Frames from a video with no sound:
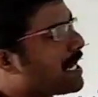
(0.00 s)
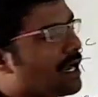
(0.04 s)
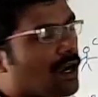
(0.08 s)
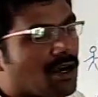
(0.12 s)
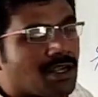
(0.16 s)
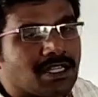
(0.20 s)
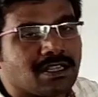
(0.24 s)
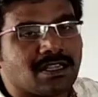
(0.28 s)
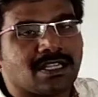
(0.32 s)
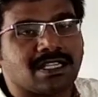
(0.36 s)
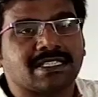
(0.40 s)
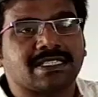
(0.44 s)
they
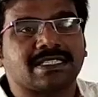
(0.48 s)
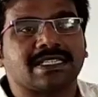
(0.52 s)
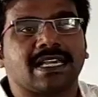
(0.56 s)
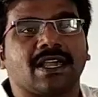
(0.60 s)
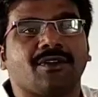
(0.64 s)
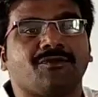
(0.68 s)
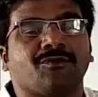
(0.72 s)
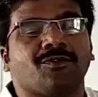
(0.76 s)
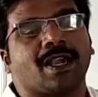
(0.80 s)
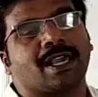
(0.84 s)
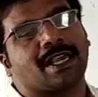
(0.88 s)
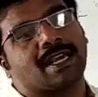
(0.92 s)
are in the
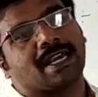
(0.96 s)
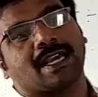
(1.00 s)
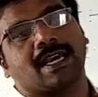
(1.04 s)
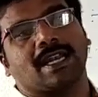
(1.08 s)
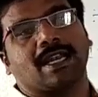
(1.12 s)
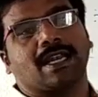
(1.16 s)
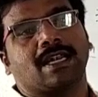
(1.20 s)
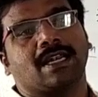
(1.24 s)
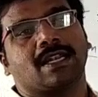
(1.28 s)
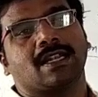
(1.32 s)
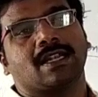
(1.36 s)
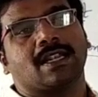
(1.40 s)
same
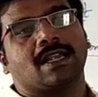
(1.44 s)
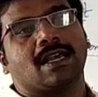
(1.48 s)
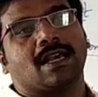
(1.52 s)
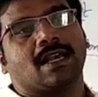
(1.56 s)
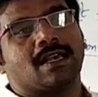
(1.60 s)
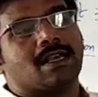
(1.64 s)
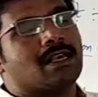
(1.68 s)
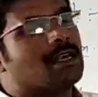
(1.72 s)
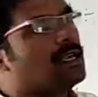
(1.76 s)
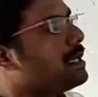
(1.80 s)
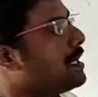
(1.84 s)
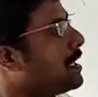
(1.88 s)
vehicle.
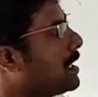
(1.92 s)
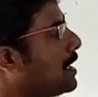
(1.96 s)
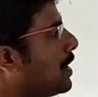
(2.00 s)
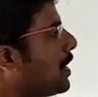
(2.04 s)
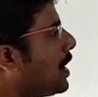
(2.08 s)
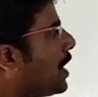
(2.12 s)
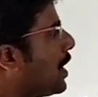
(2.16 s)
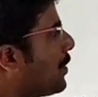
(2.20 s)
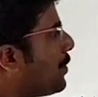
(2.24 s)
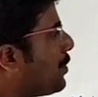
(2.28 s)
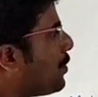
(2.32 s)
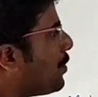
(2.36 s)

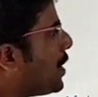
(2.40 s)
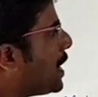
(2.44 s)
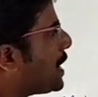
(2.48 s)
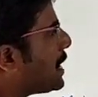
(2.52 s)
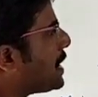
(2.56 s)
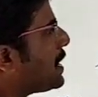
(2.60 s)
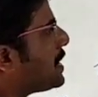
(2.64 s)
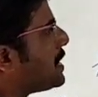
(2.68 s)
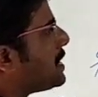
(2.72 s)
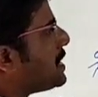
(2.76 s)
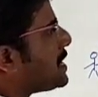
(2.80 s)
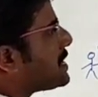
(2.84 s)

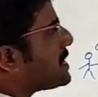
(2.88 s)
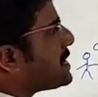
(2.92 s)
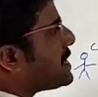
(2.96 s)
But the